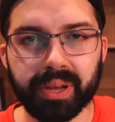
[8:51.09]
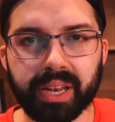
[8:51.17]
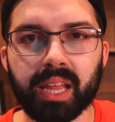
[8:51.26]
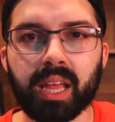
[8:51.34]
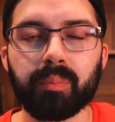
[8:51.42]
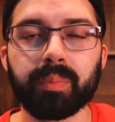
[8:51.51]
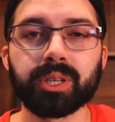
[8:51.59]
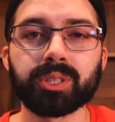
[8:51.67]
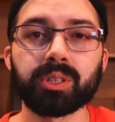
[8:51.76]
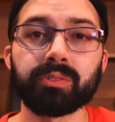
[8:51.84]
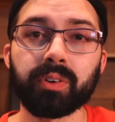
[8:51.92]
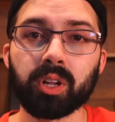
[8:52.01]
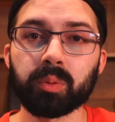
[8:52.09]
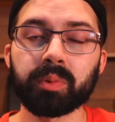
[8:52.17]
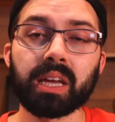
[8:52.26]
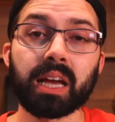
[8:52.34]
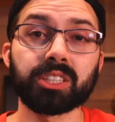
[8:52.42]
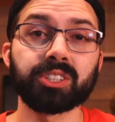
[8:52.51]
But make sure to follow
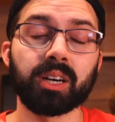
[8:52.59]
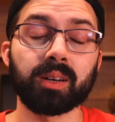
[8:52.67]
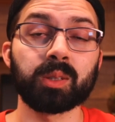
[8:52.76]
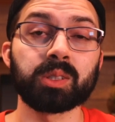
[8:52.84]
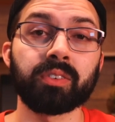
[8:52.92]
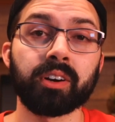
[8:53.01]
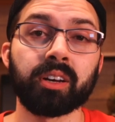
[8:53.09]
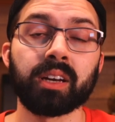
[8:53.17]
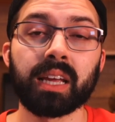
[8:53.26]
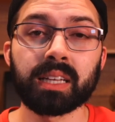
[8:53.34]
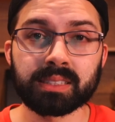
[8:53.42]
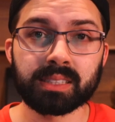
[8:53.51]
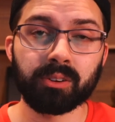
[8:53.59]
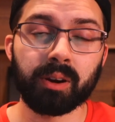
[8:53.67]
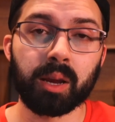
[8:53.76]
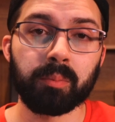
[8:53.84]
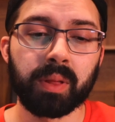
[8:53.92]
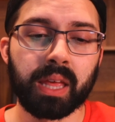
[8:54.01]
me at @ChadGlazarek on
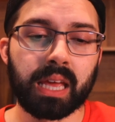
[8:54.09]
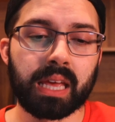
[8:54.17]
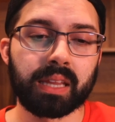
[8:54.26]
Instagram.